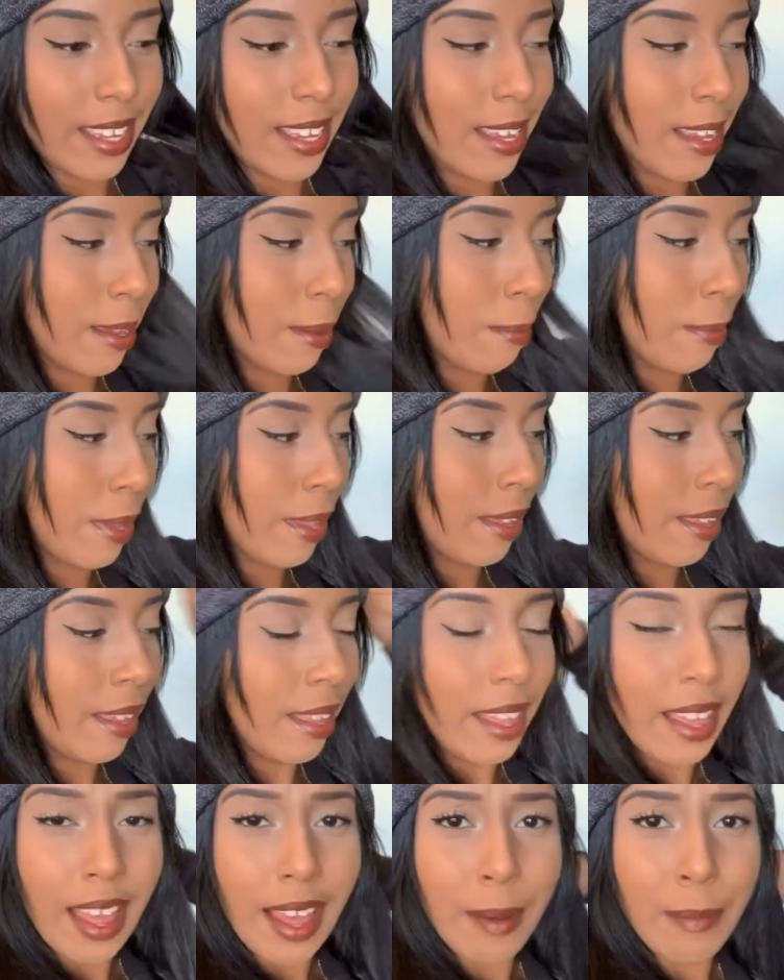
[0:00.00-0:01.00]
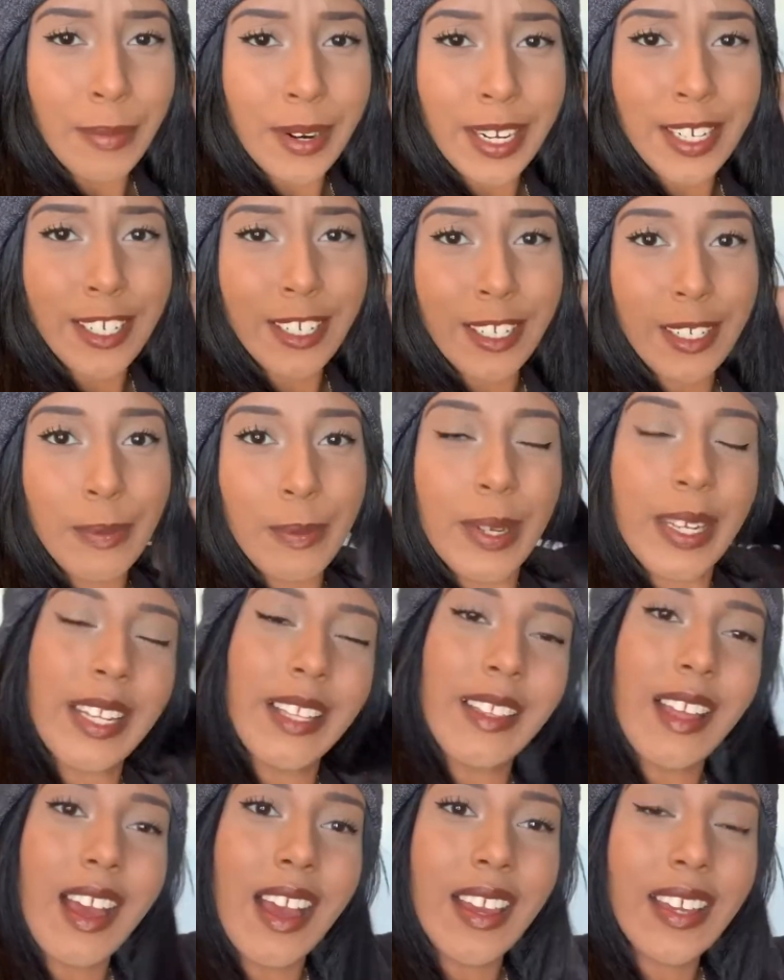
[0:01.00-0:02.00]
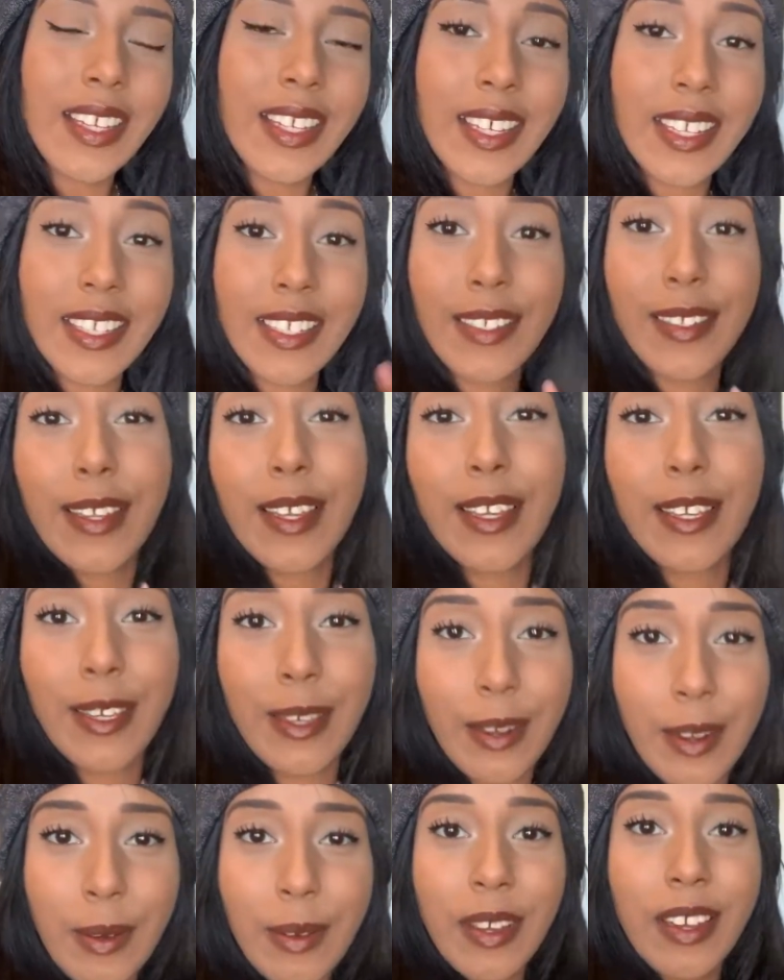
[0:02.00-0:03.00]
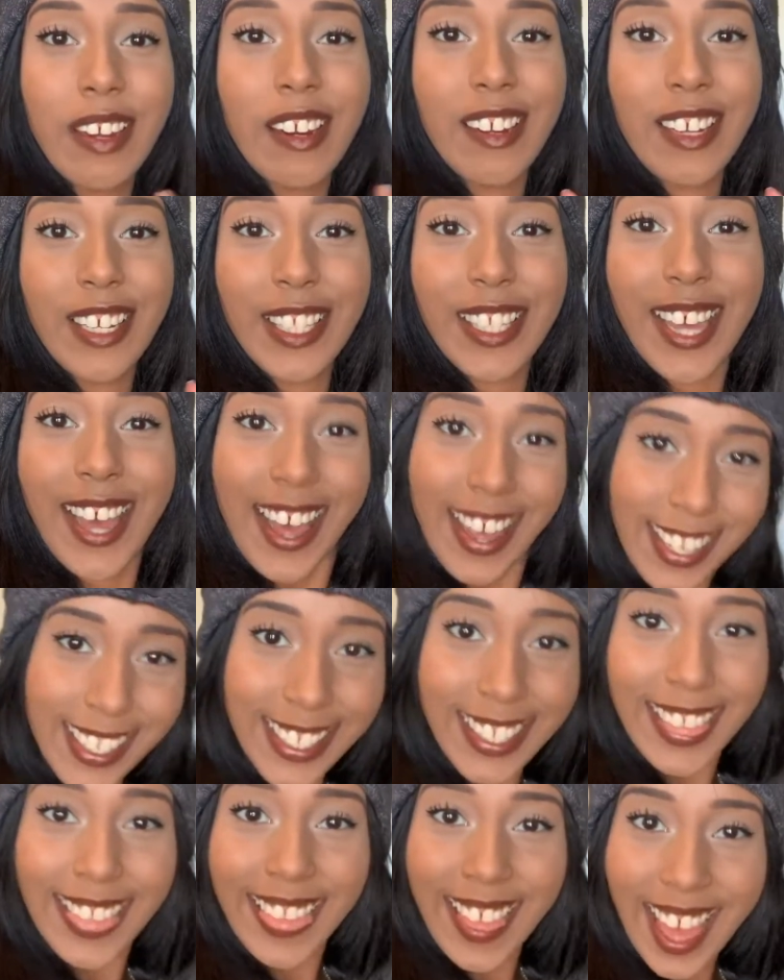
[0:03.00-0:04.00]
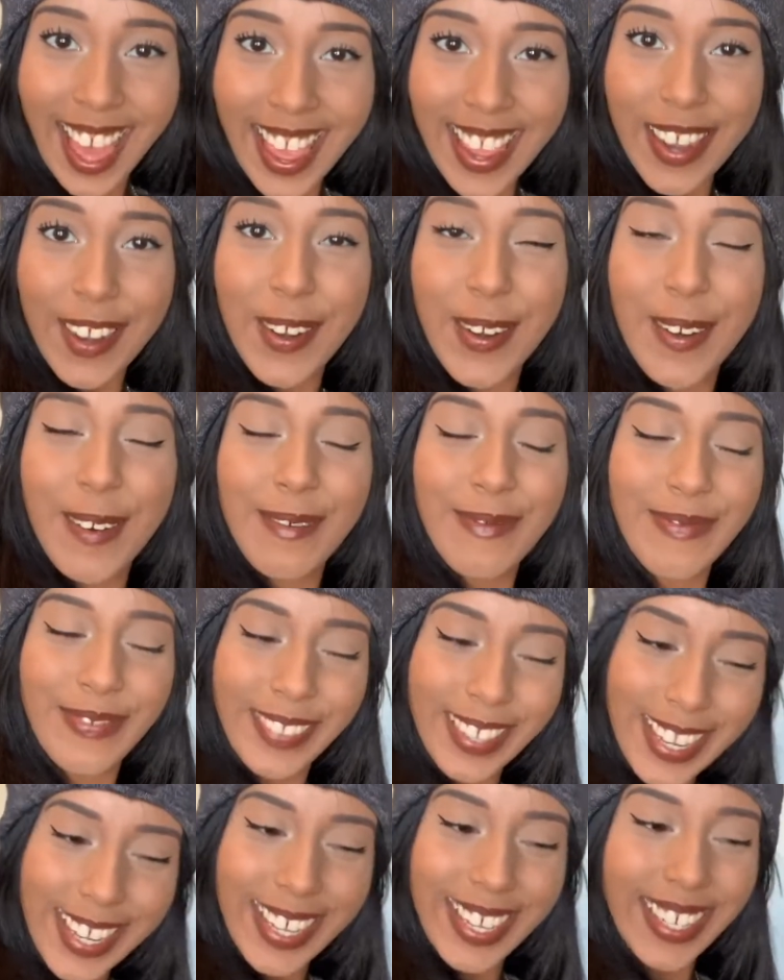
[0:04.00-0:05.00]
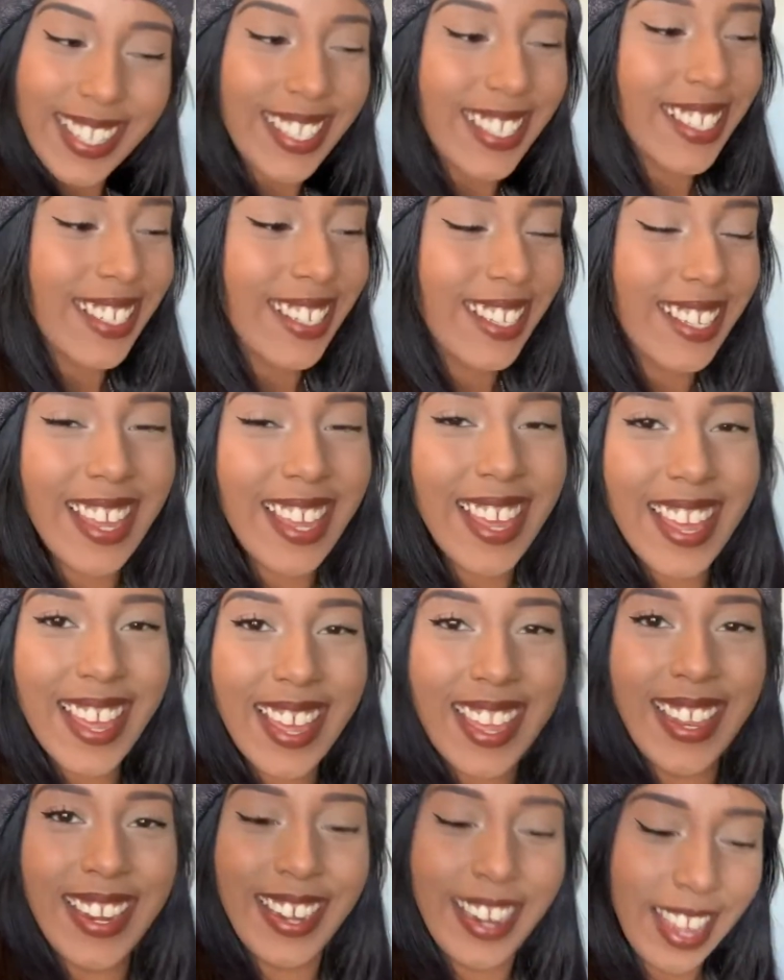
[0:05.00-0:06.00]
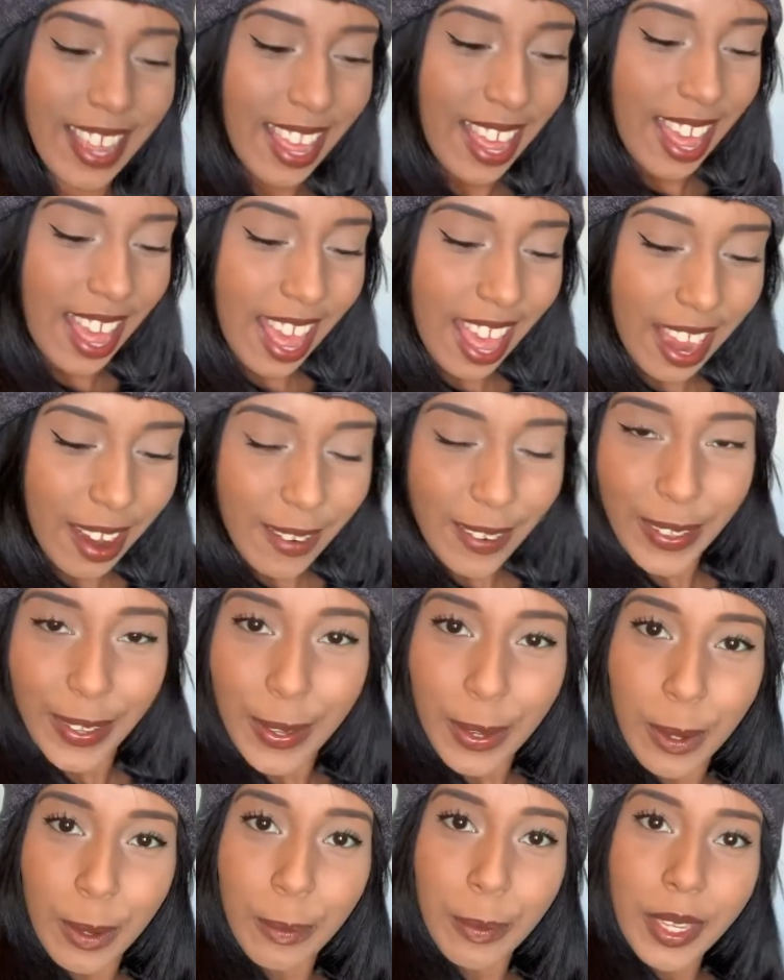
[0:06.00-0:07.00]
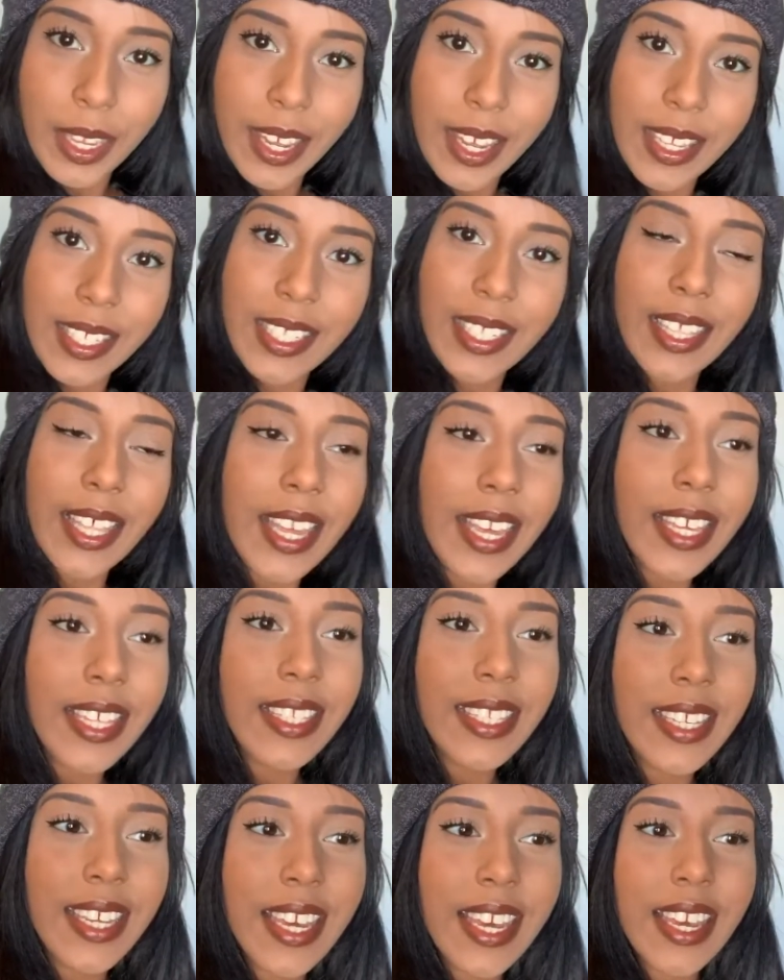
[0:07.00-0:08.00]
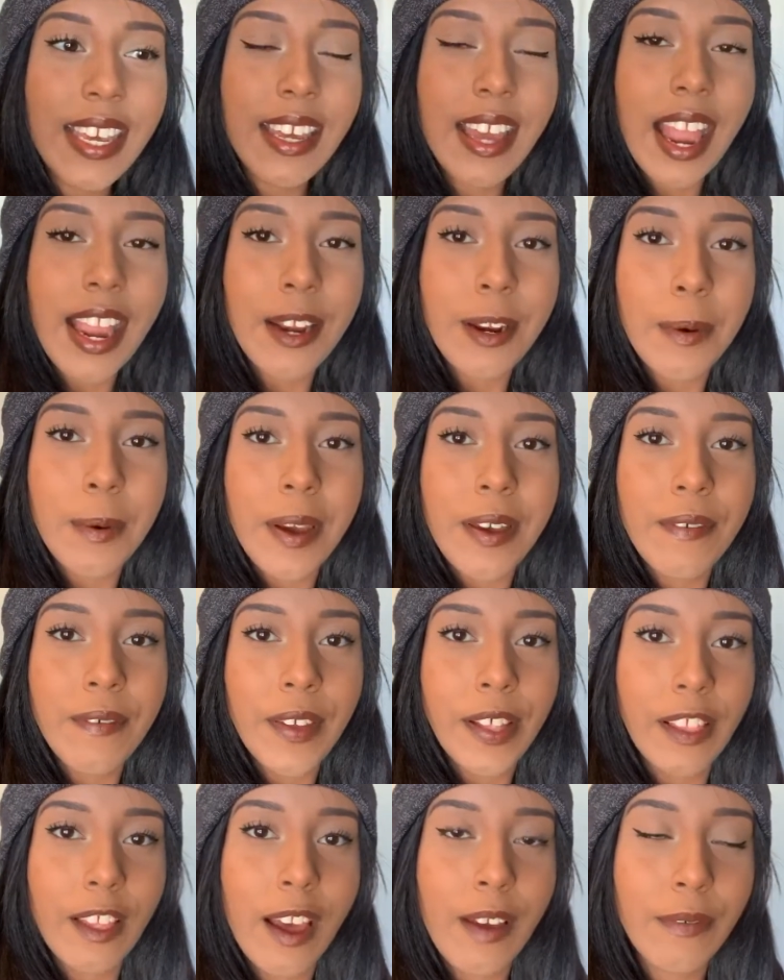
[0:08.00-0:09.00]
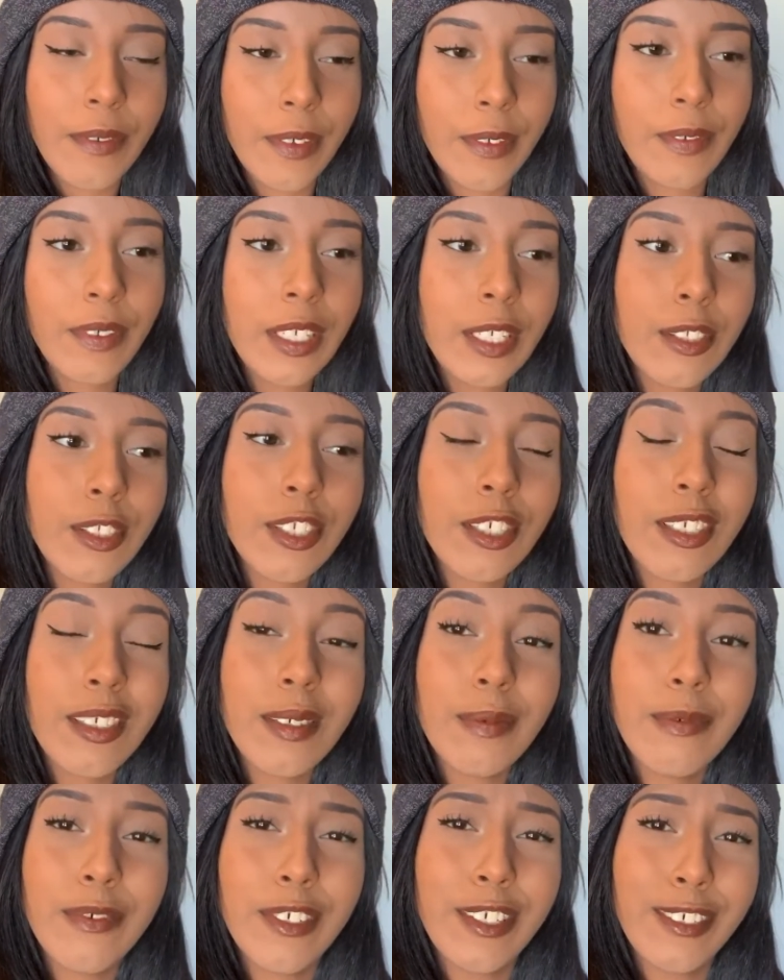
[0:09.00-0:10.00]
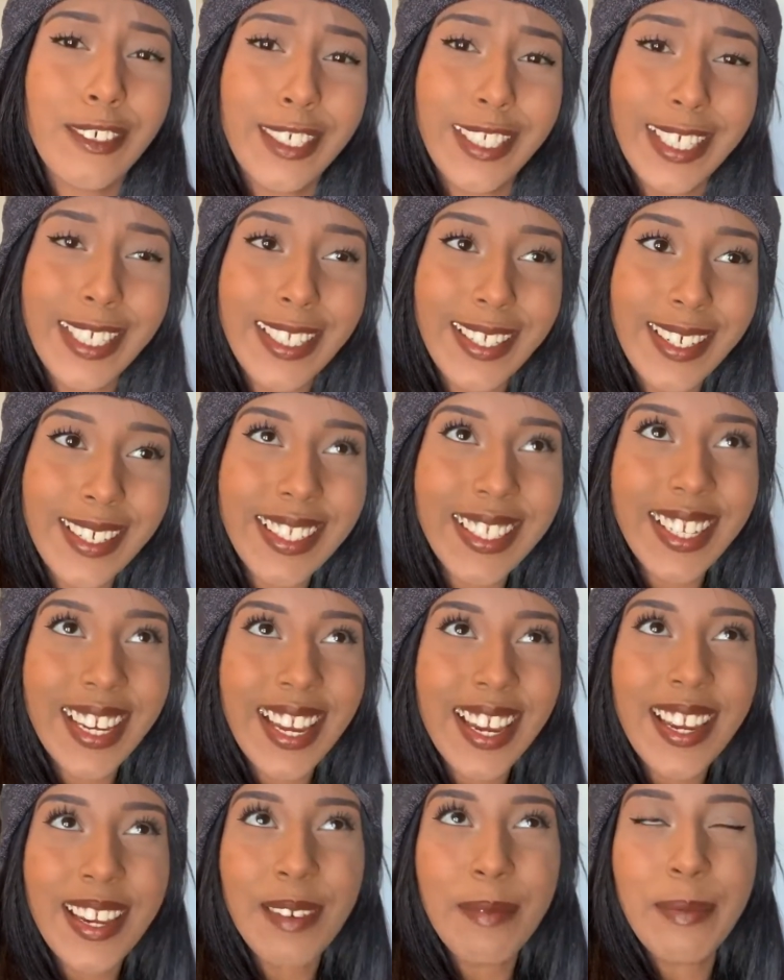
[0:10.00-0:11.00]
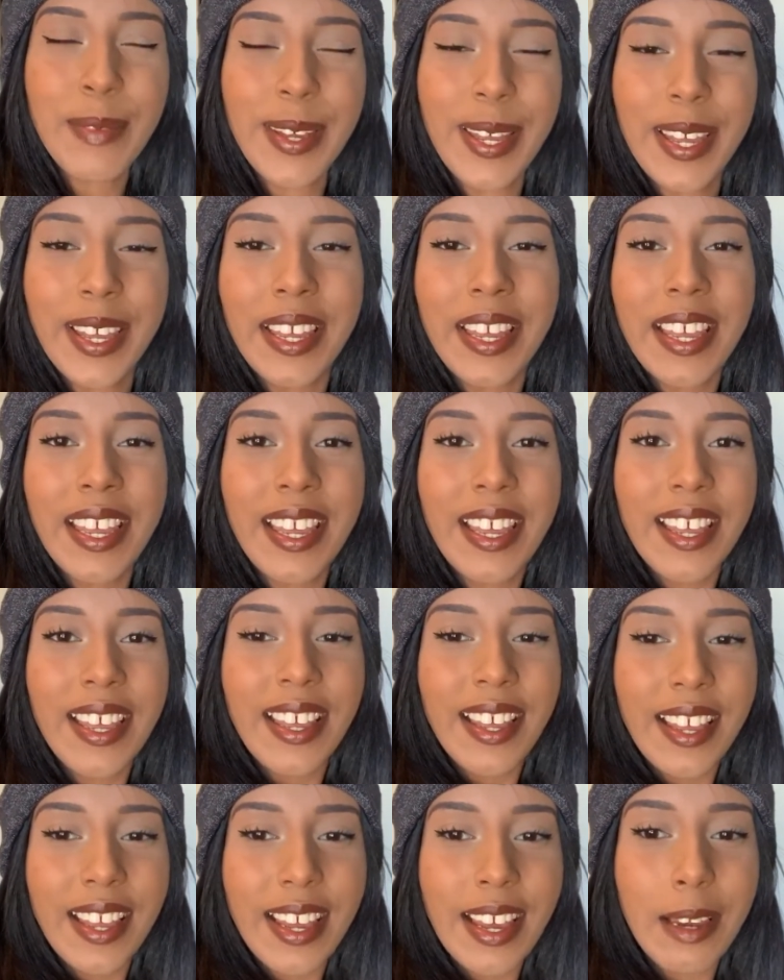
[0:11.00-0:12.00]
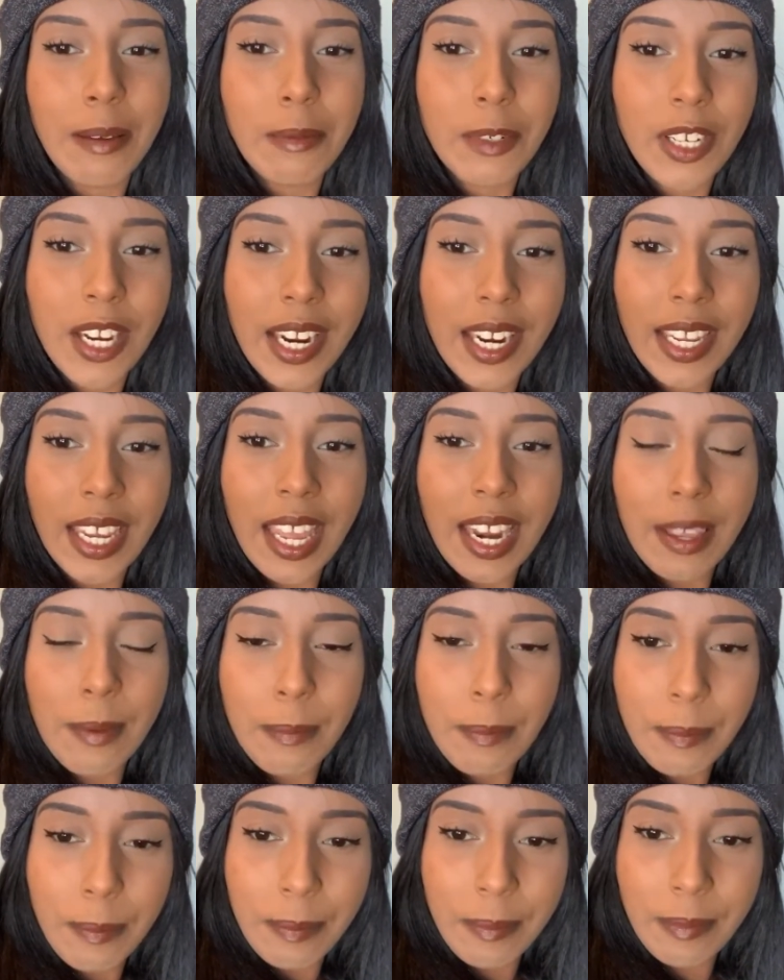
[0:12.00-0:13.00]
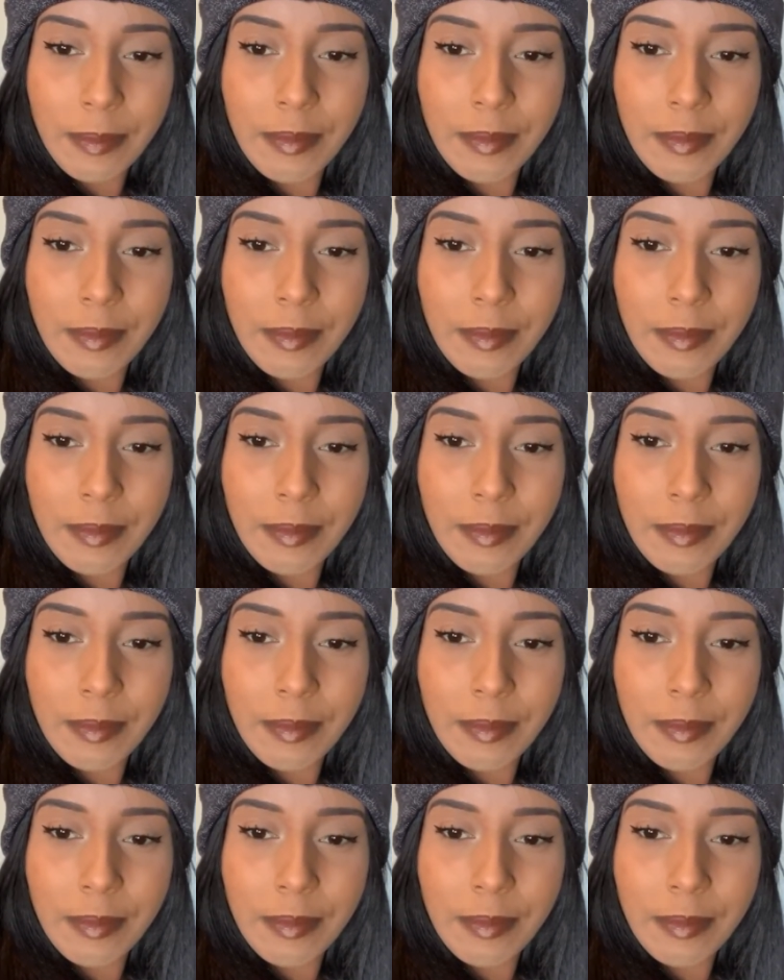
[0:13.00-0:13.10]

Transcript: Um, I'm pretty sure it's pretty long because, you know, your girl talks a lot in her vlogs. And I really hope you guys liked it. I know I fell off of YouTube for a really long time, but I'm trying to get in...